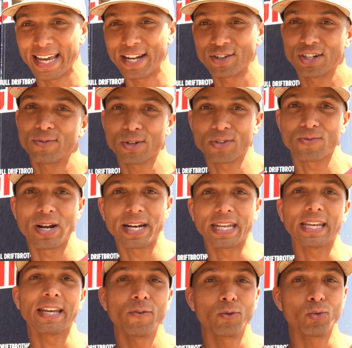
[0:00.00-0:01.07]
engine was
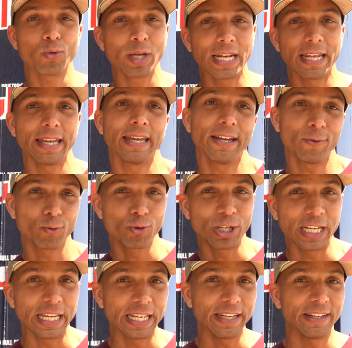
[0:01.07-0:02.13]
running really